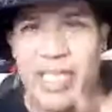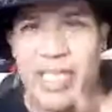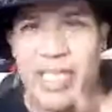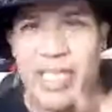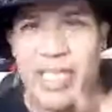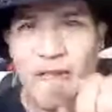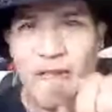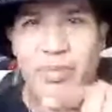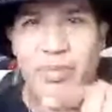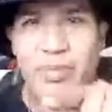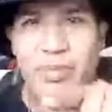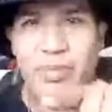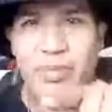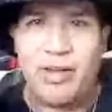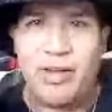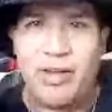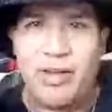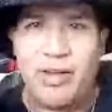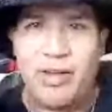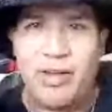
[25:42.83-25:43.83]
file them
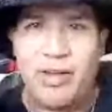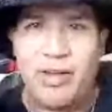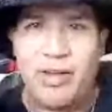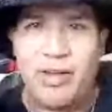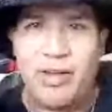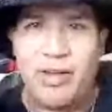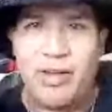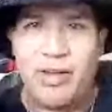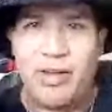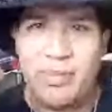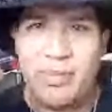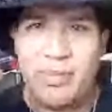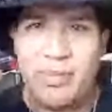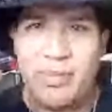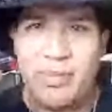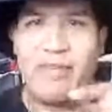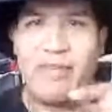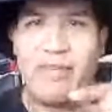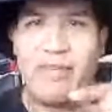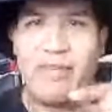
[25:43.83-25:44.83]
down.
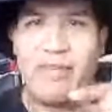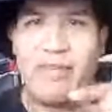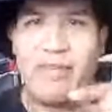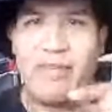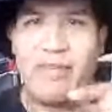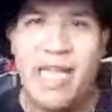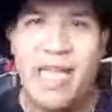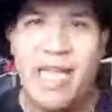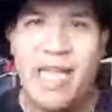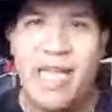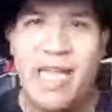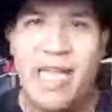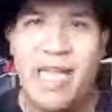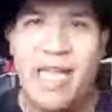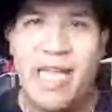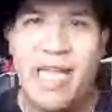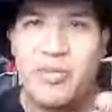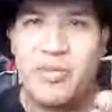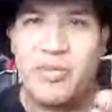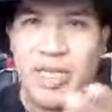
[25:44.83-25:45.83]
They file them down
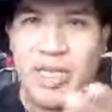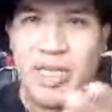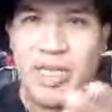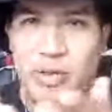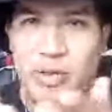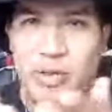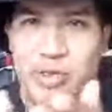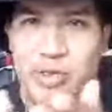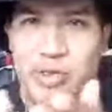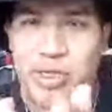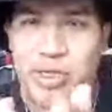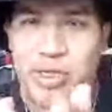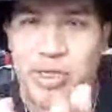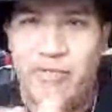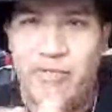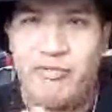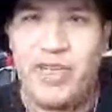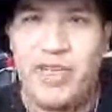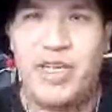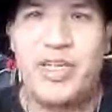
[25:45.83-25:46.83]
to make those
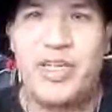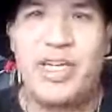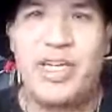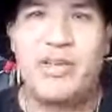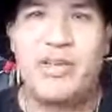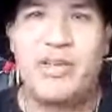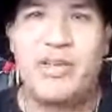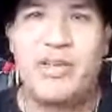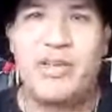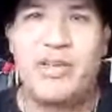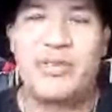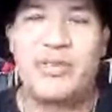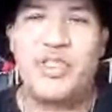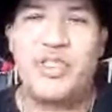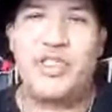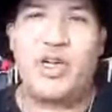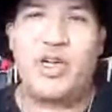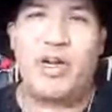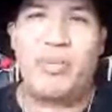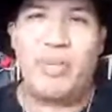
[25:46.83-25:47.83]
fingernails
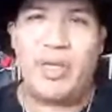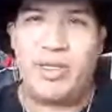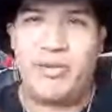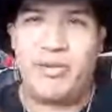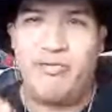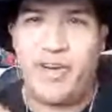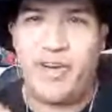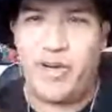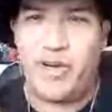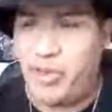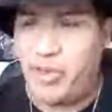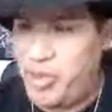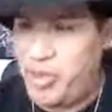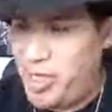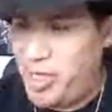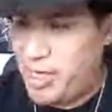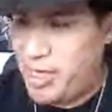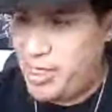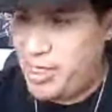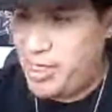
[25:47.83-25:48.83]
sharp, and they're very
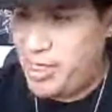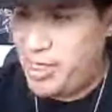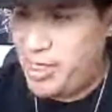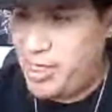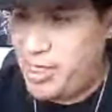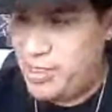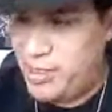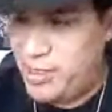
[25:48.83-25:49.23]
thick.